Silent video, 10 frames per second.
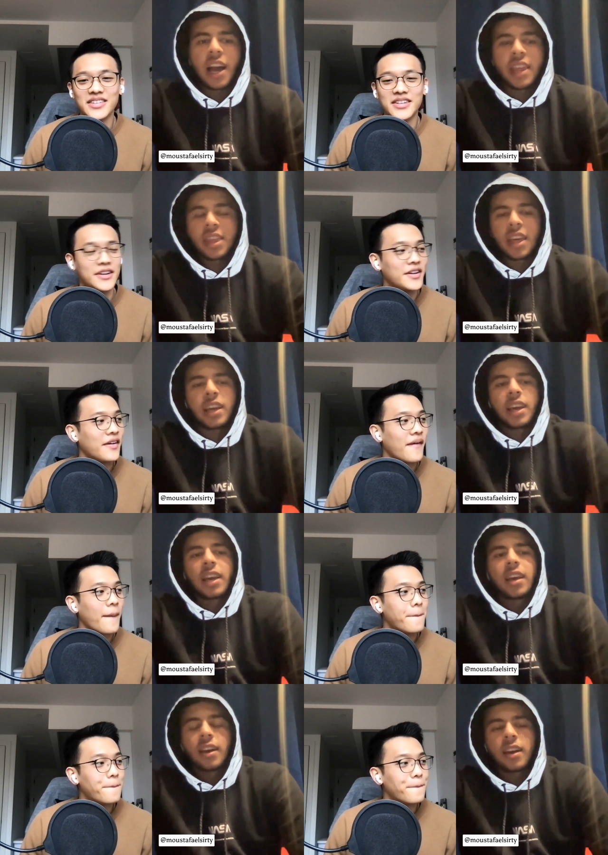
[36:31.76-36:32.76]
Speaker 1: I, I think
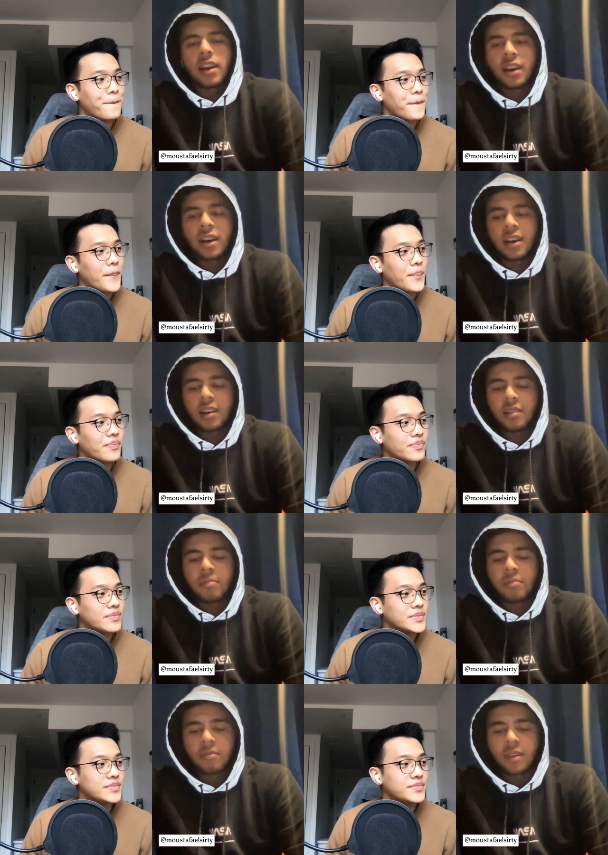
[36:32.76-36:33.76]

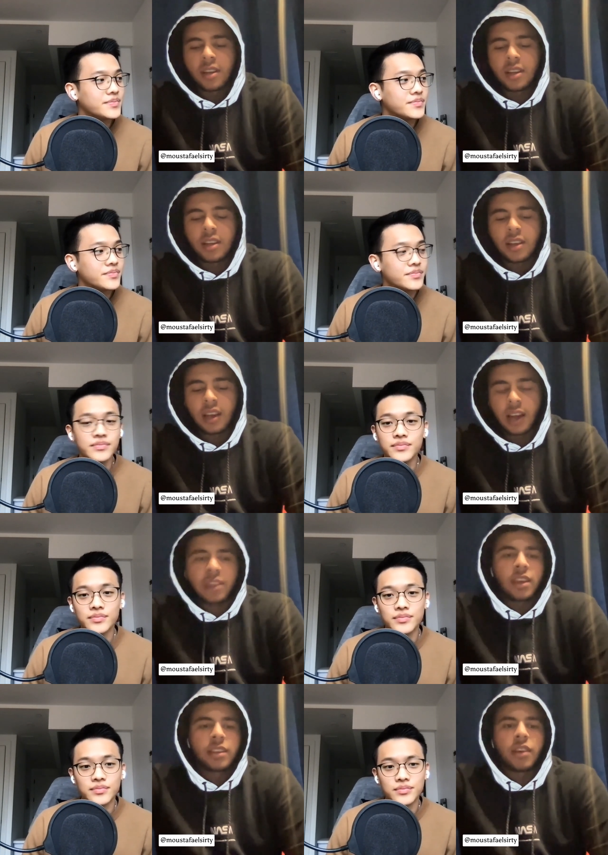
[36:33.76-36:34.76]
um,
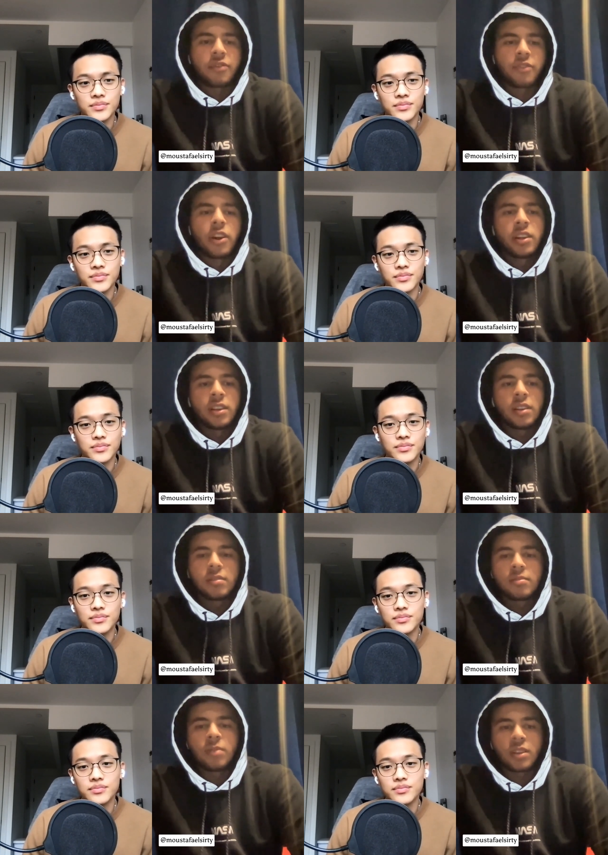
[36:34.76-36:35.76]
I think they're fun,
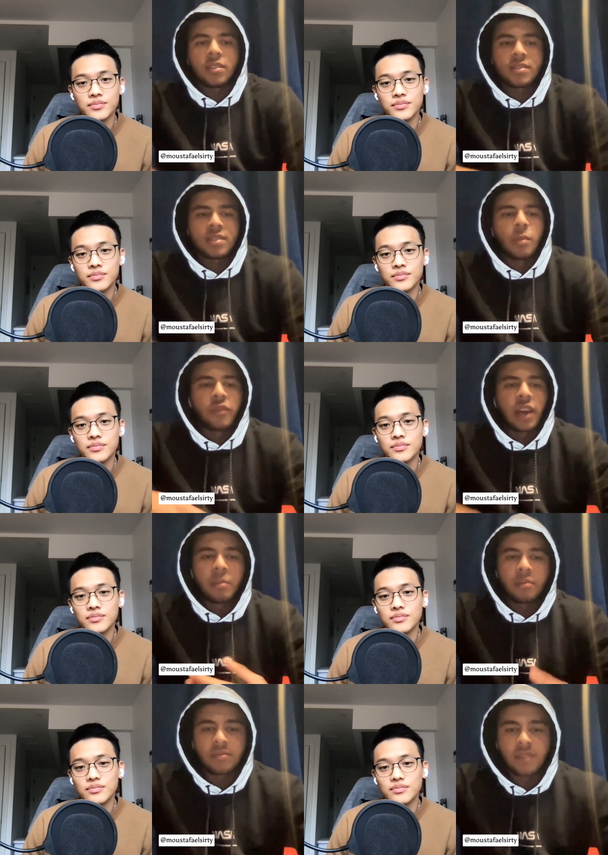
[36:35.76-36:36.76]
but some of
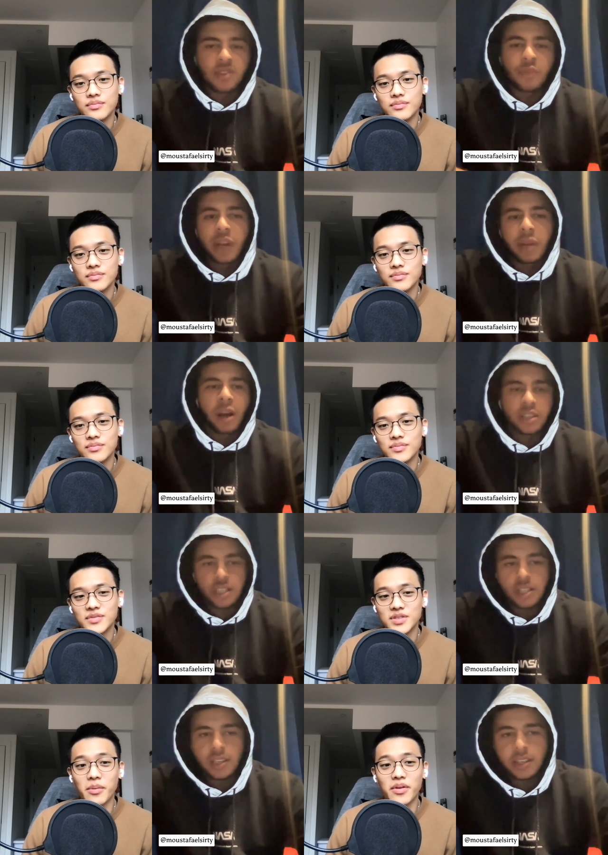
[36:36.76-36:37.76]
them doesn't really match.
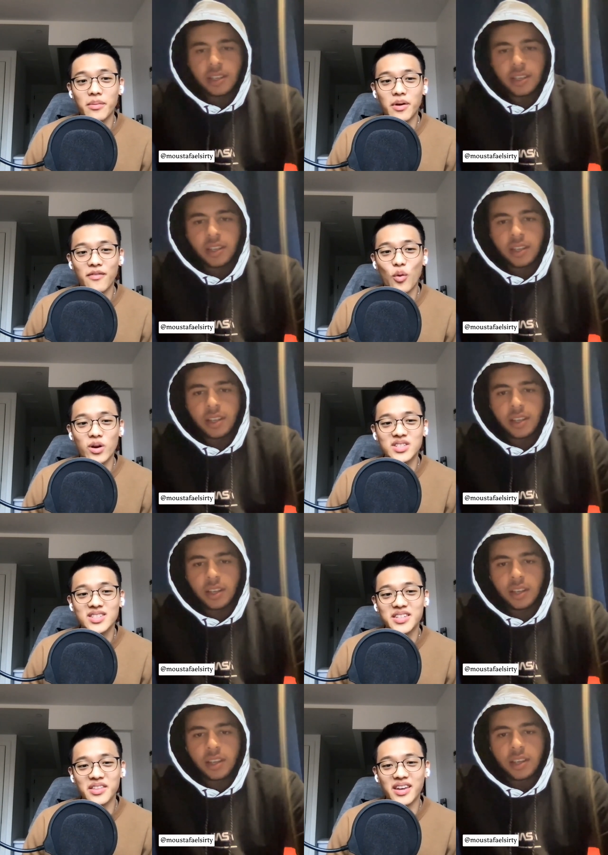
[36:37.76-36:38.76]
Speaker 2: Some of them are forced.
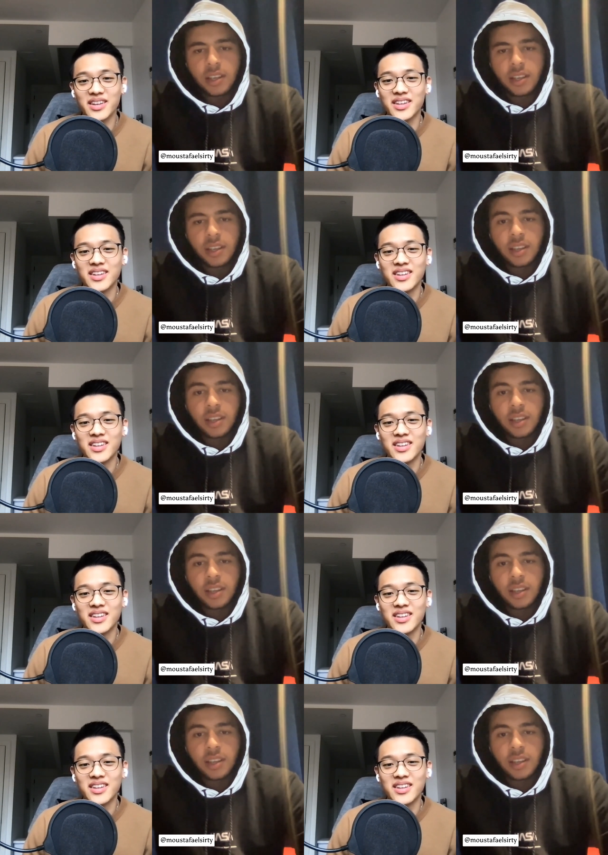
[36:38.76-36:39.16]
You think?